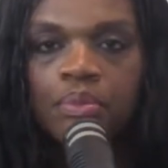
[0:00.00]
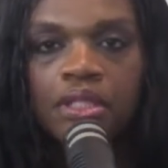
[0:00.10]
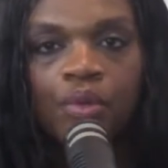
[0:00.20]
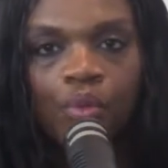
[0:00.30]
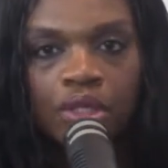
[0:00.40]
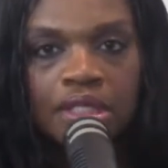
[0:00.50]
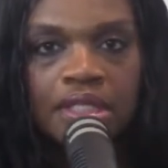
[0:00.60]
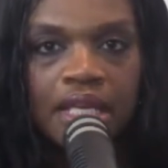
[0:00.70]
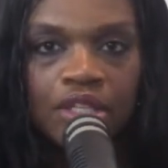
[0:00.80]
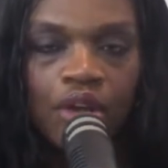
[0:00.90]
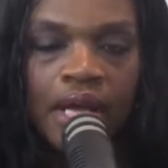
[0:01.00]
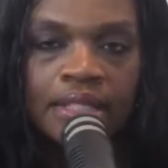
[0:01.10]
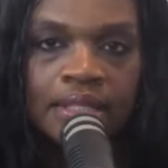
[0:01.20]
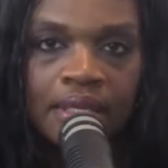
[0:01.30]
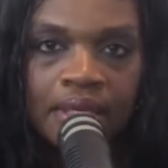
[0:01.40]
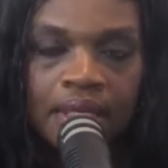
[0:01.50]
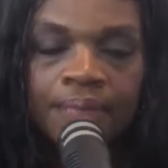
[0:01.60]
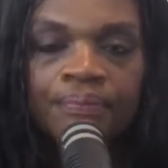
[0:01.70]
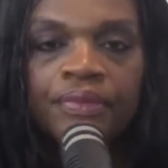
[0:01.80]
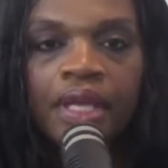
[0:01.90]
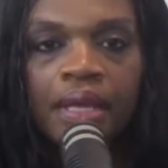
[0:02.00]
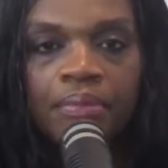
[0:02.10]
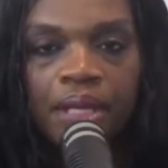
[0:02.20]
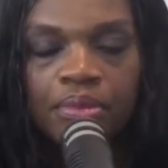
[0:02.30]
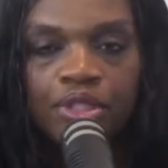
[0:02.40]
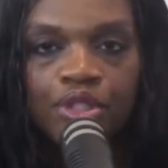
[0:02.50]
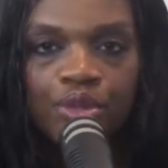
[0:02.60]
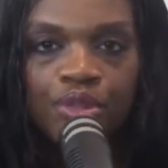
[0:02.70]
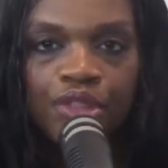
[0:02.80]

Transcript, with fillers: but they want to take your identity and be able to do